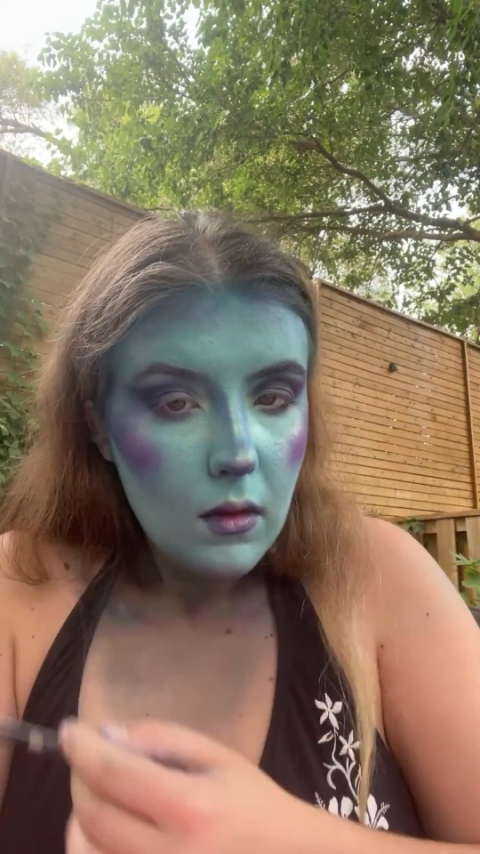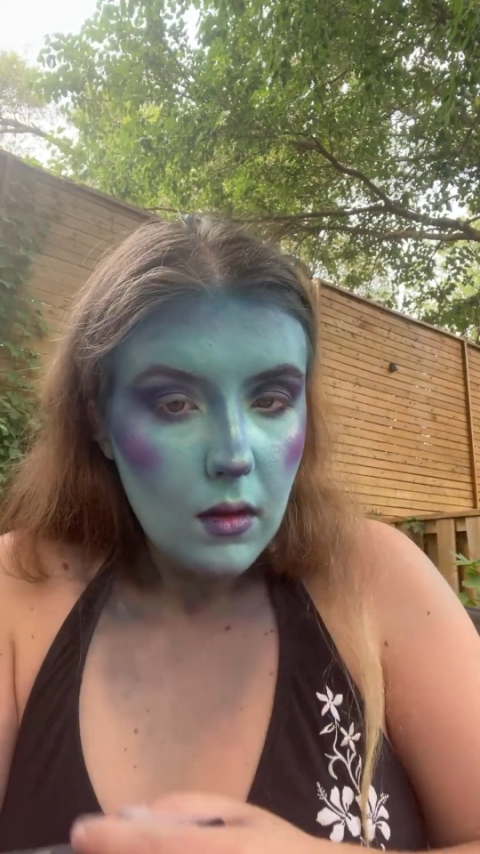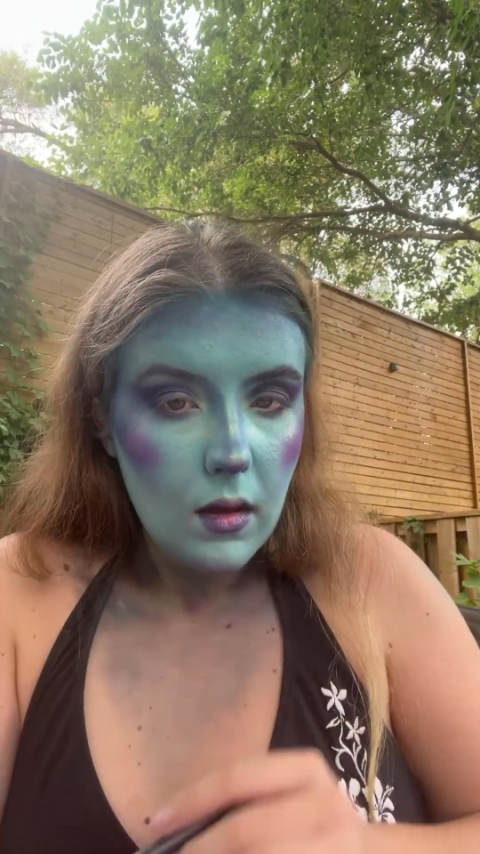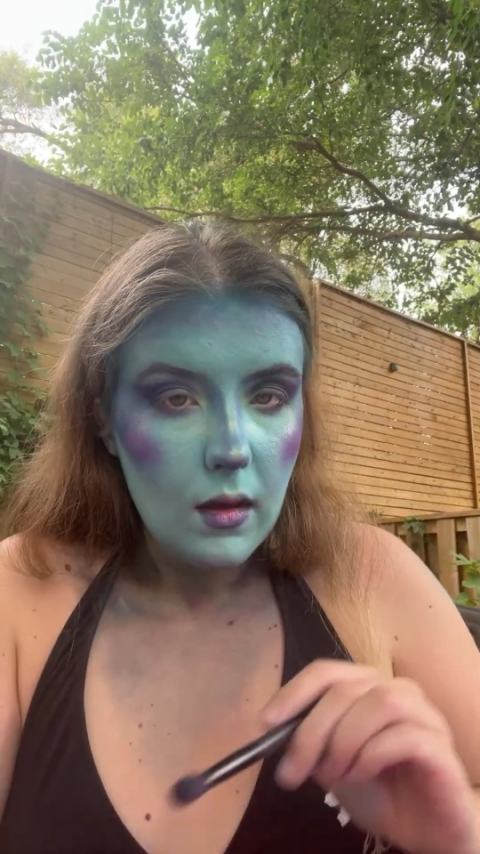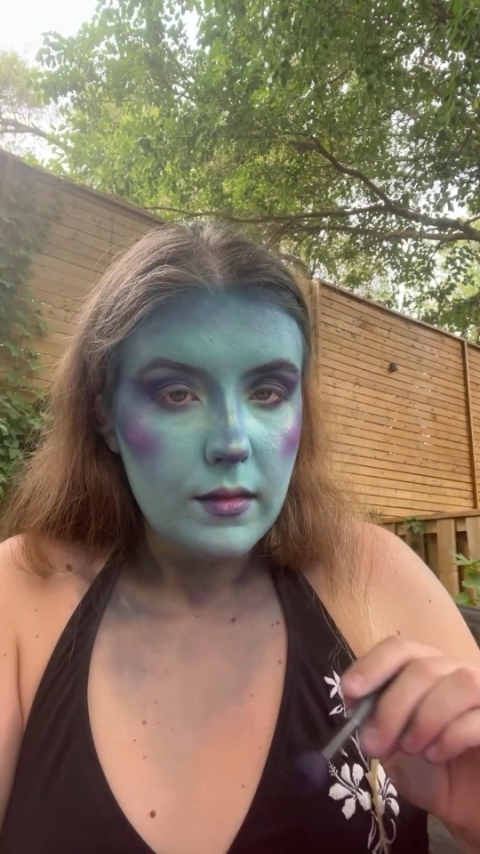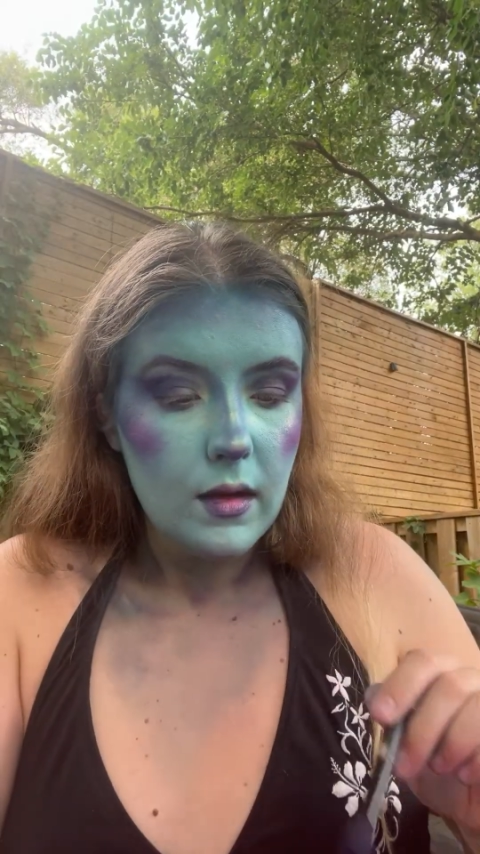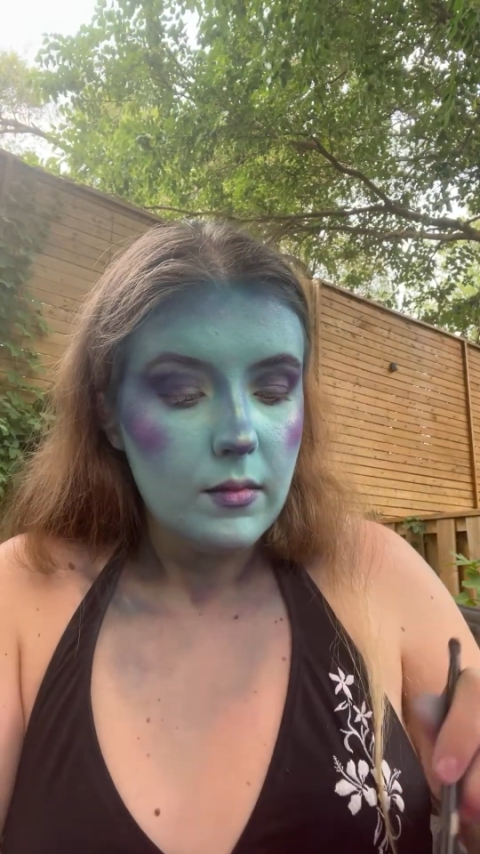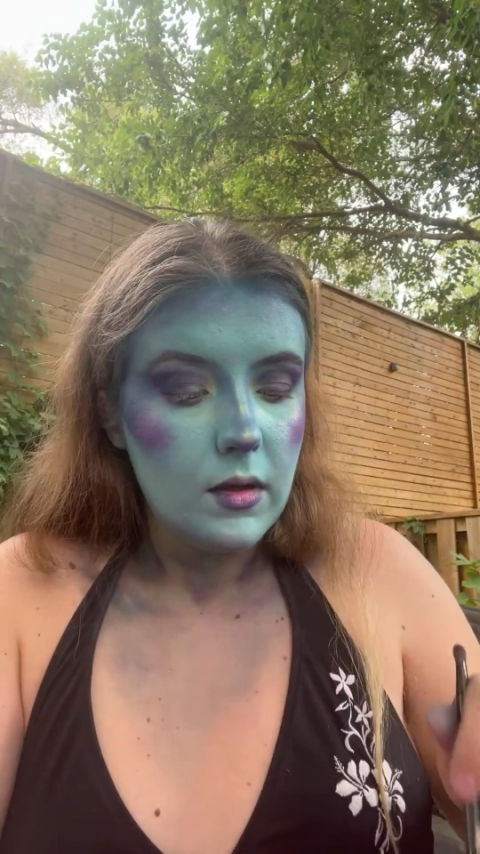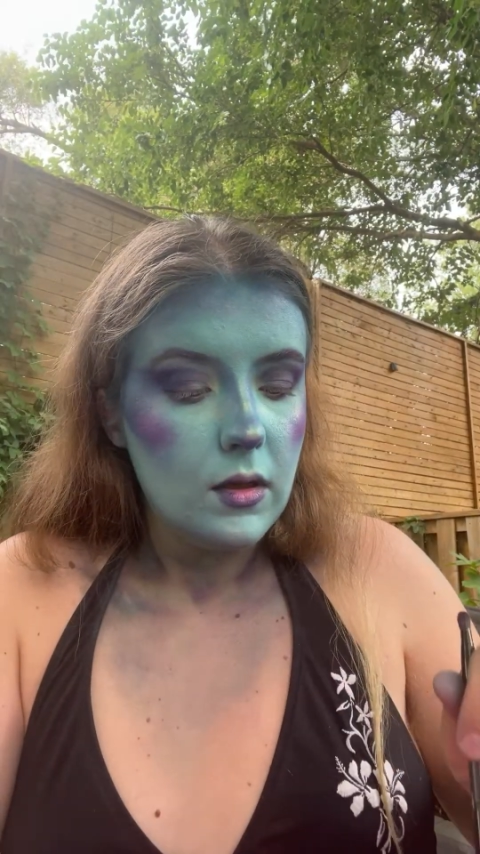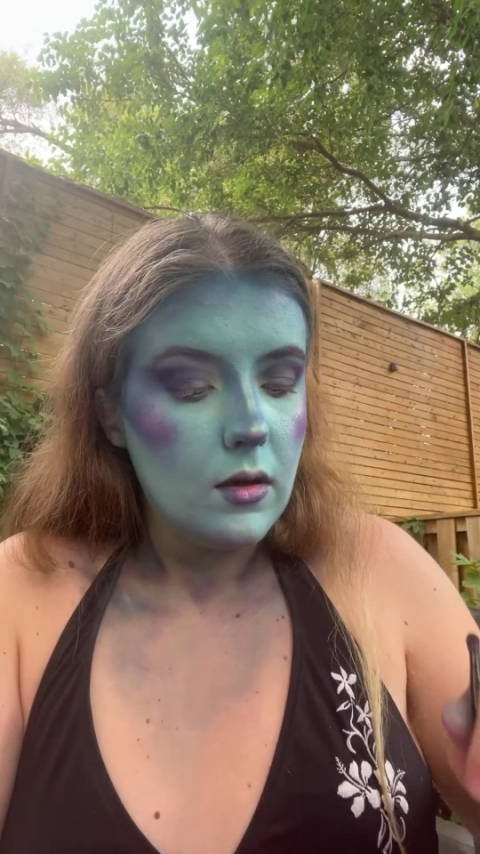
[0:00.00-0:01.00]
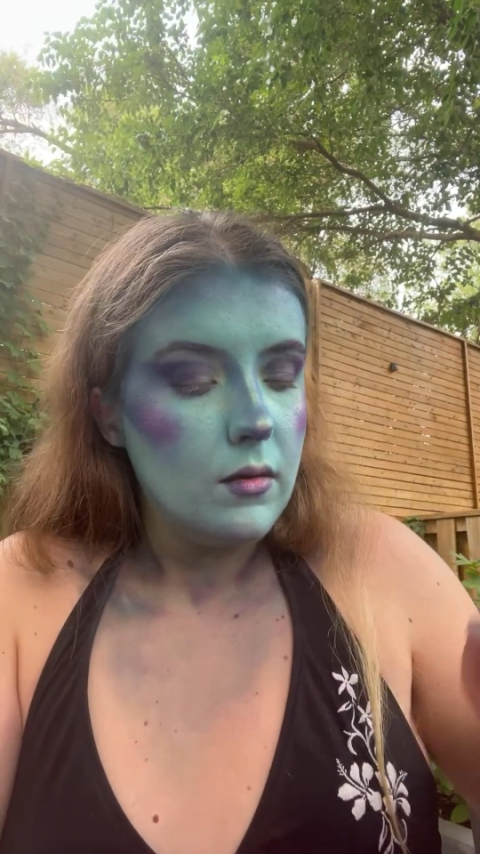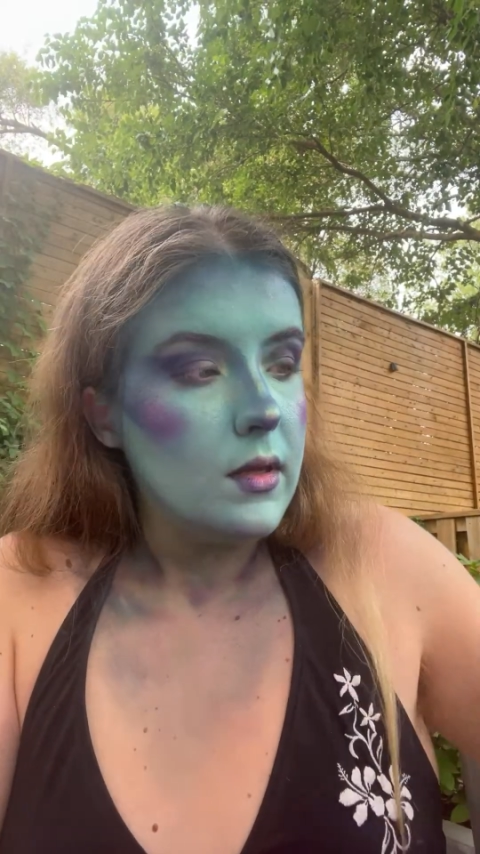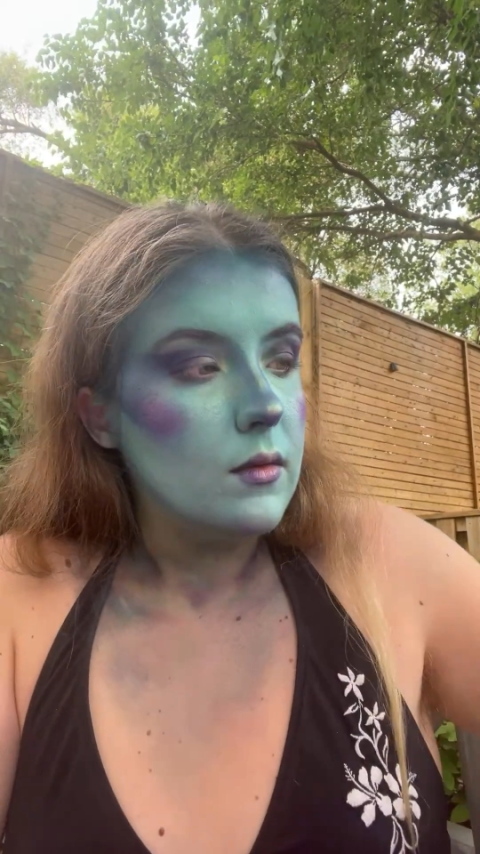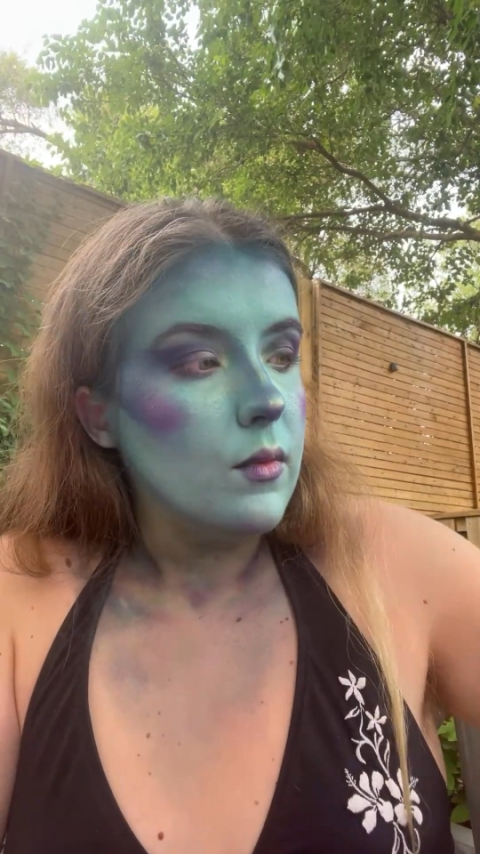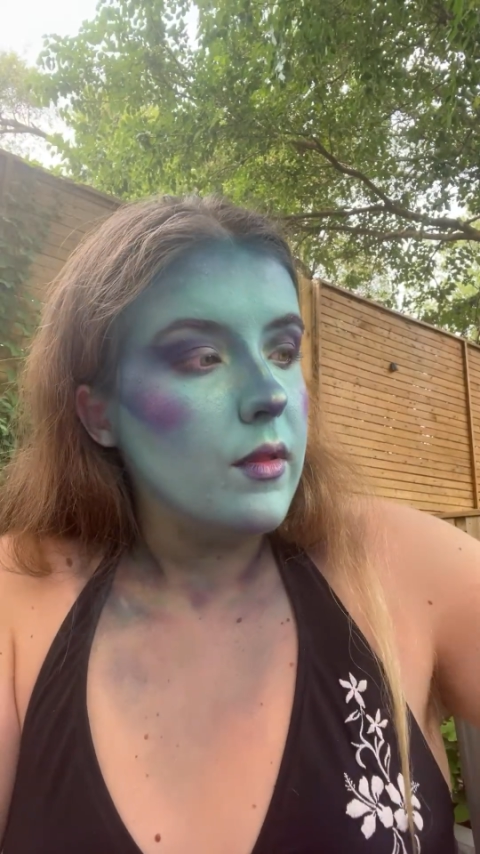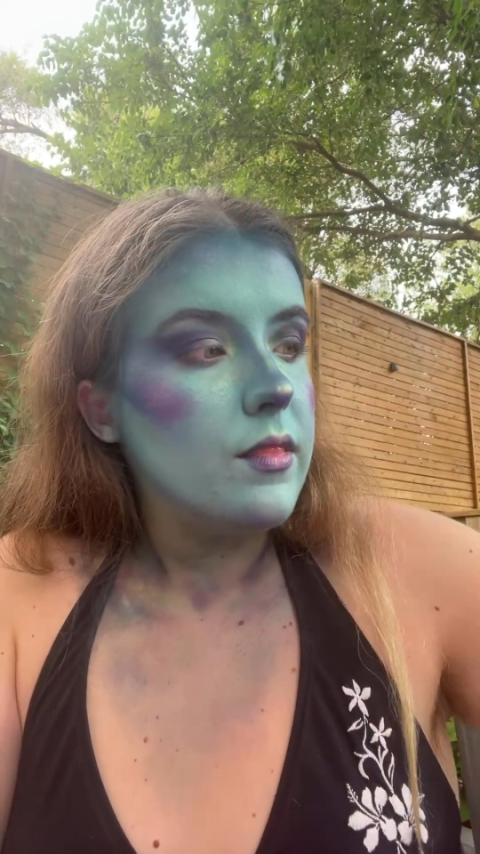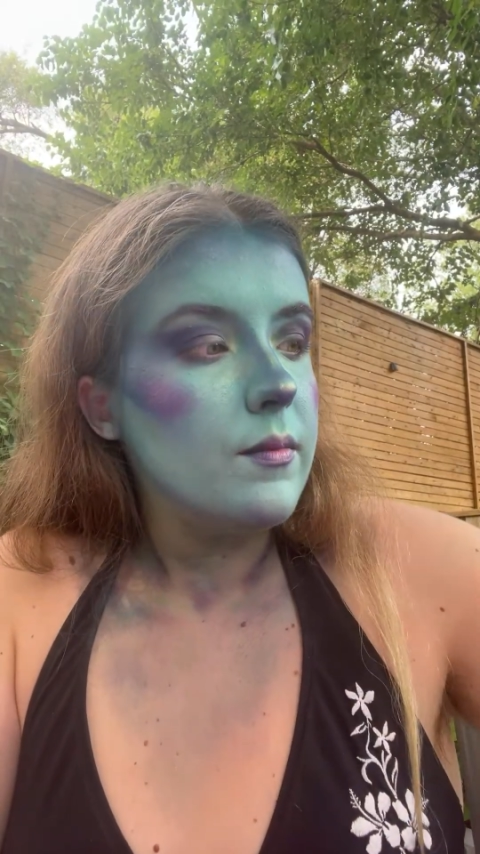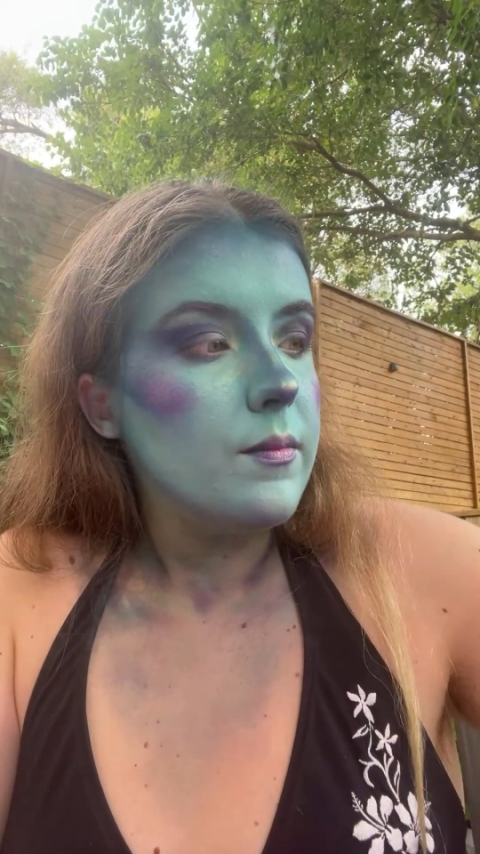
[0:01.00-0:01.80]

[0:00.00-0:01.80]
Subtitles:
And then I'm going to go in with the